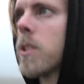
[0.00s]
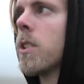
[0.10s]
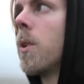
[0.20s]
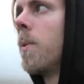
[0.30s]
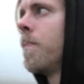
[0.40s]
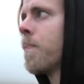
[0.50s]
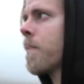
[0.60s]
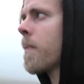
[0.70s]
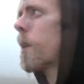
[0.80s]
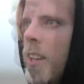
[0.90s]
So
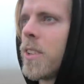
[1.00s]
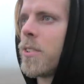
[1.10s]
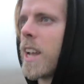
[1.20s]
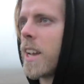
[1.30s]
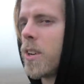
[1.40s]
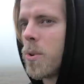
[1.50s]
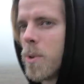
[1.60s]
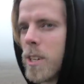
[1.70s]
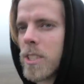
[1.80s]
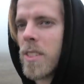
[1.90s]
yeah, no
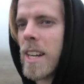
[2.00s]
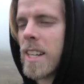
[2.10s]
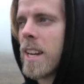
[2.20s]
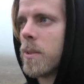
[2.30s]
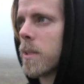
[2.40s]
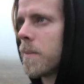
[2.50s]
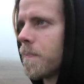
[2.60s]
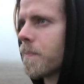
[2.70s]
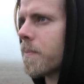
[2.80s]
worries on that account.